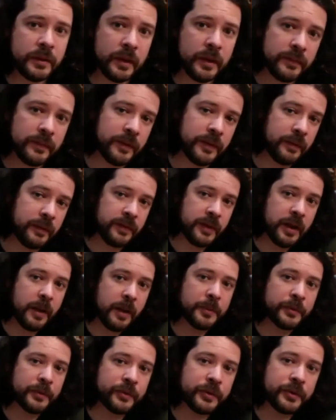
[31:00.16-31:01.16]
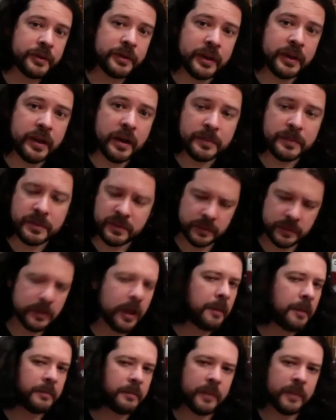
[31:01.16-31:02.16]
If, if the opportunity comes,
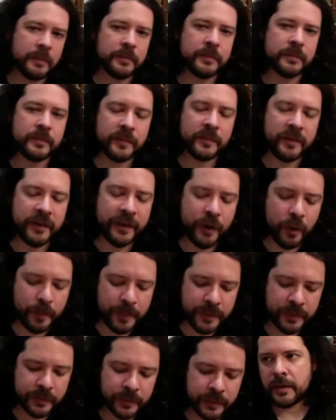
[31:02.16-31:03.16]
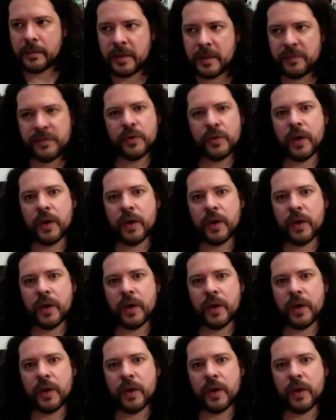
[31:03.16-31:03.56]
I'm, I'm very open to it. If you